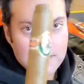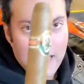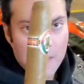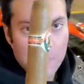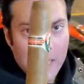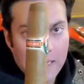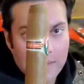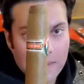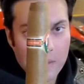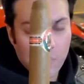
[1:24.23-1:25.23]
This is
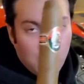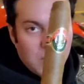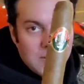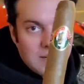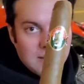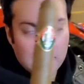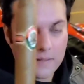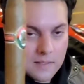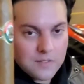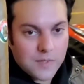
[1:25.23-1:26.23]
handmade and then imported
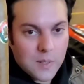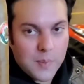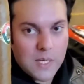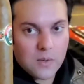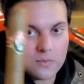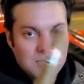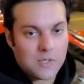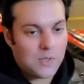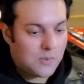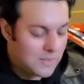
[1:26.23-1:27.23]
and it's Filipino.
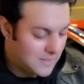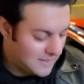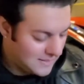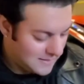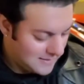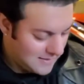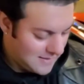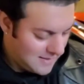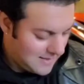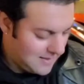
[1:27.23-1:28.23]
So
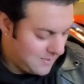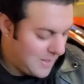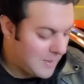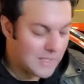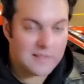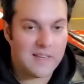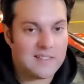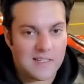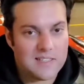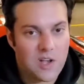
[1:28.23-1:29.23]
maybe it'll
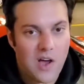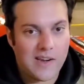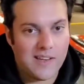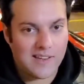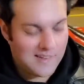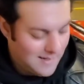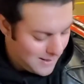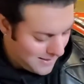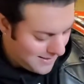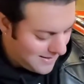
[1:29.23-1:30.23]
taste exotic
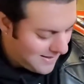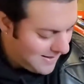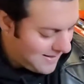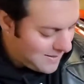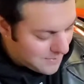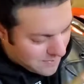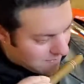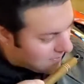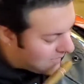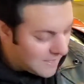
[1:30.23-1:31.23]
and
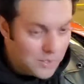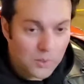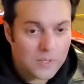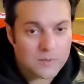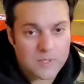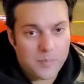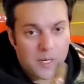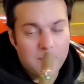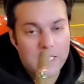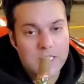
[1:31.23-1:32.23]
and cool. It was a
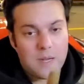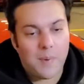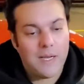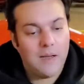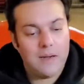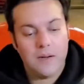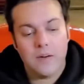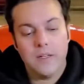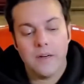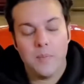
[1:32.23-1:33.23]
pyramid shape. I cut
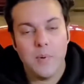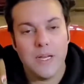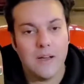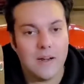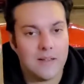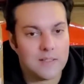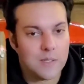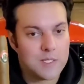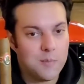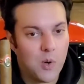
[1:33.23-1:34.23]
it earlier. I pre-cut it. I
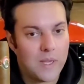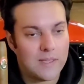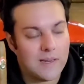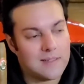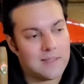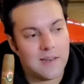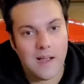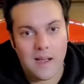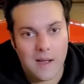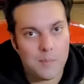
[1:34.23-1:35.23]
was gonna smoke it, and then I
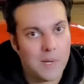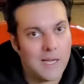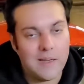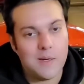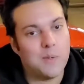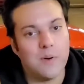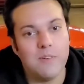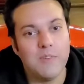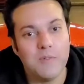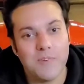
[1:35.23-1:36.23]
said, ah, I'm, I got to
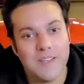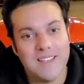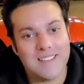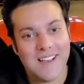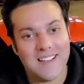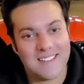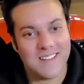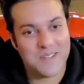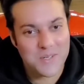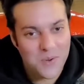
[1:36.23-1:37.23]
do a review for these
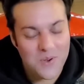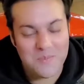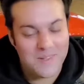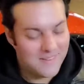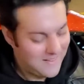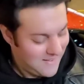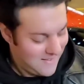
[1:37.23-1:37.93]
guys. I gotta show them.